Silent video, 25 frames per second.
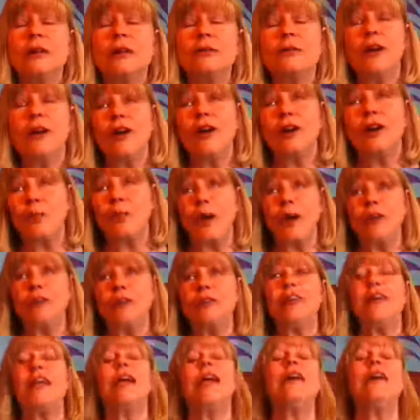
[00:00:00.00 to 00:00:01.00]
Talk
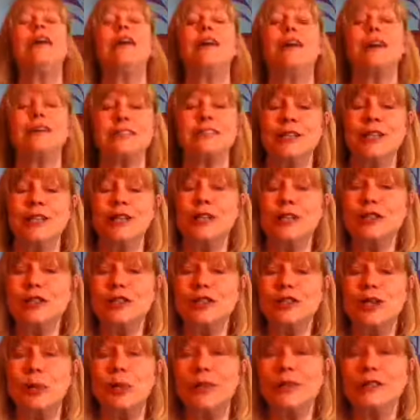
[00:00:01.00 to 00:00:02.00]
about chaos.
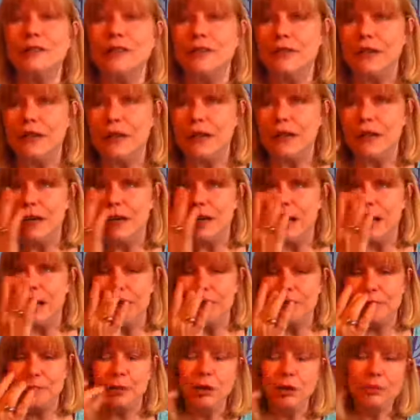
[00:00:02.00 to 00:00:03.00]
So once again, I
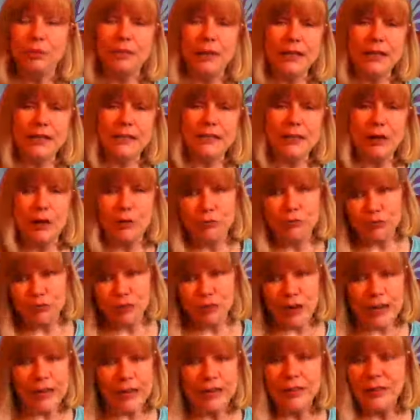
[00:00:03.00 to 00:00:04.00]
have put myself
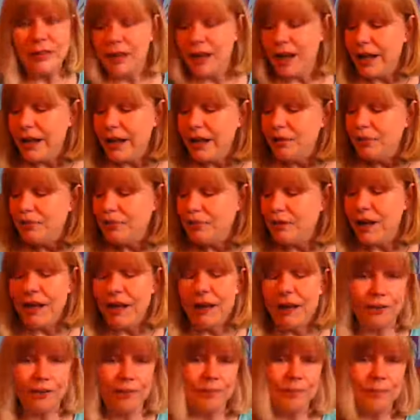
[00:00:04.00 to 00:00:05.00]
right in the line of
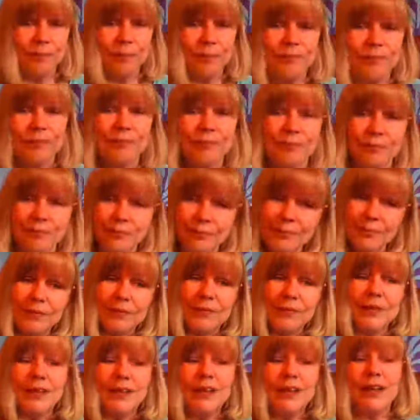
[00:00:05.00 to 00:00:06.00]
fire,
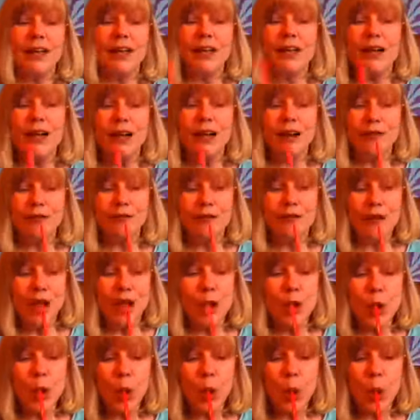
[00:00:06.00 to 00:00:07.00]
the chaotic fire.